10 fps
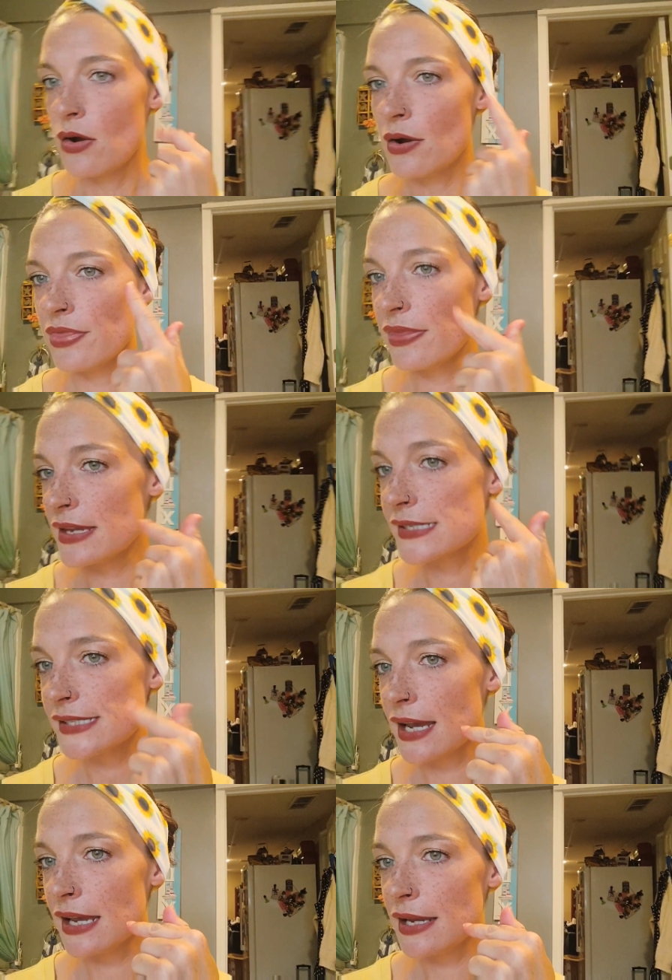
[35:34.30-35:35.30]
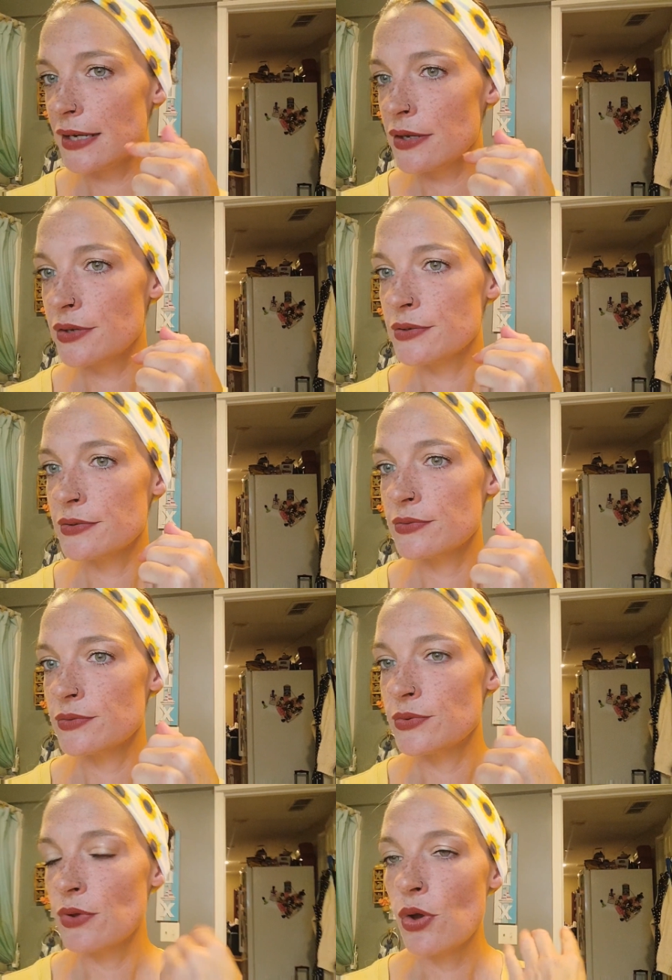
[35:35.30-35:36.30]
On this side,
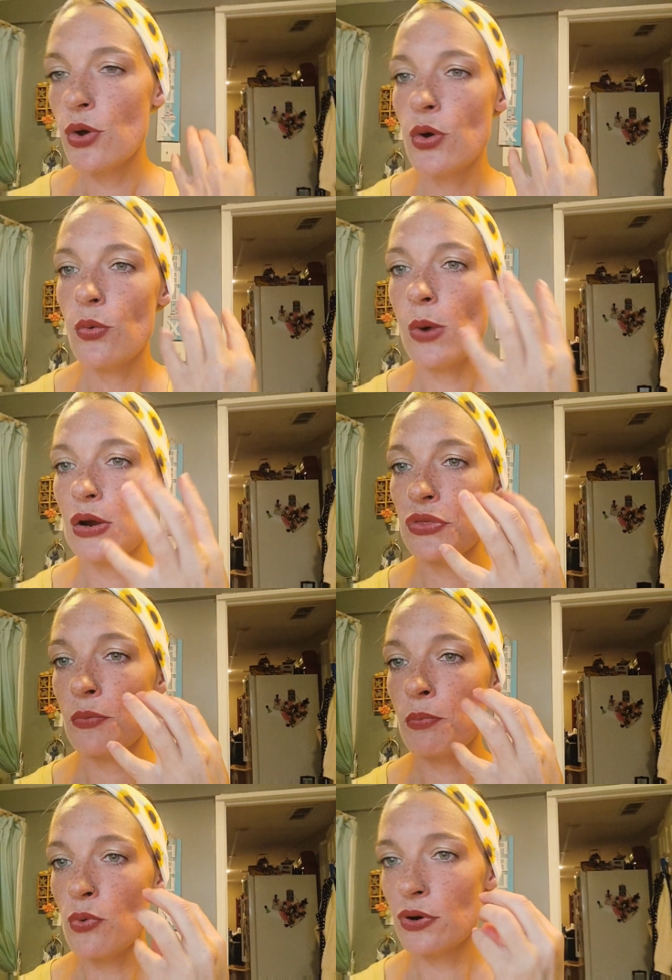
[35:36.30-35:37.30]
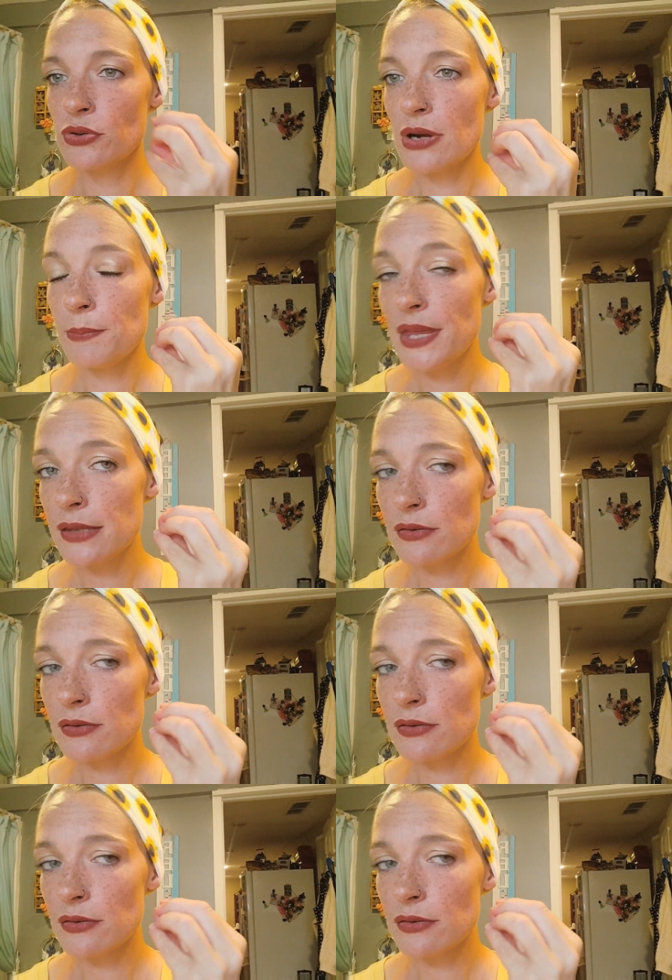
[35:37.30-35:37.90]
where the pore gripping